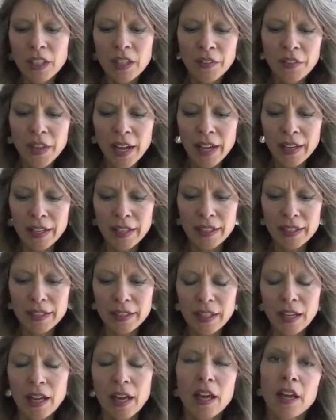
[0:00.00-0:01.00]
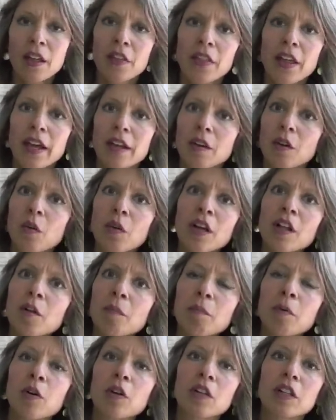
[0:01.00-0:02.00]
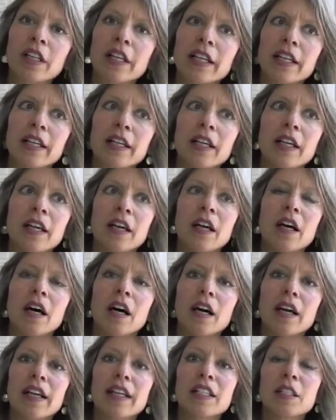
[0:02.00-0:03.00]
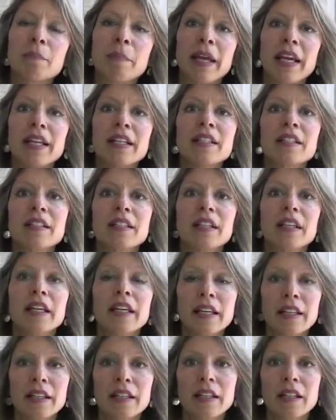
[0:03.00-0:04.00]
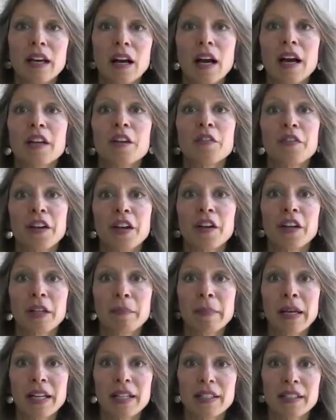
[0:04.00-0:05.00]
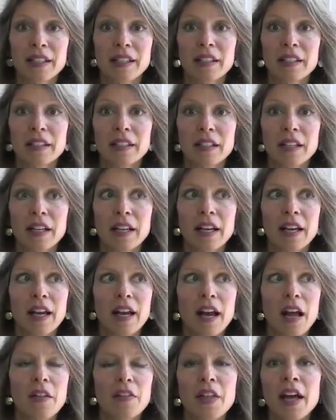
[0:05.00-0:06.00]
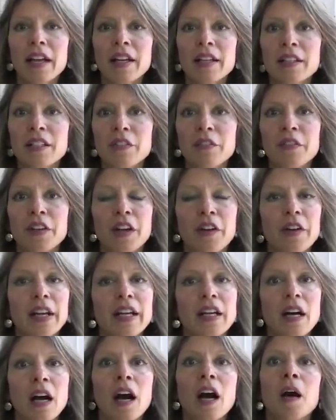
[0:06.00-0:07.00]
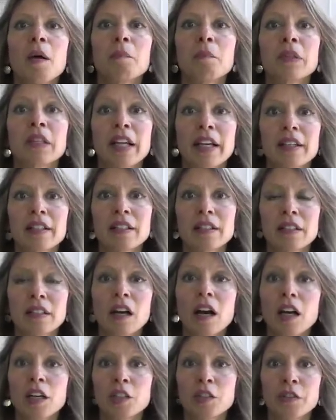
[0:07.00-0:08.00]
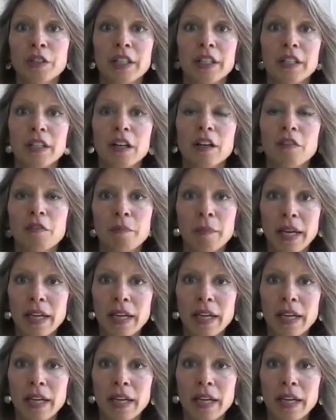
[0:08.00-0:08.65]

And that is that oil pulling is based in Ayurvedic medicine. And that is a very complex doctrine of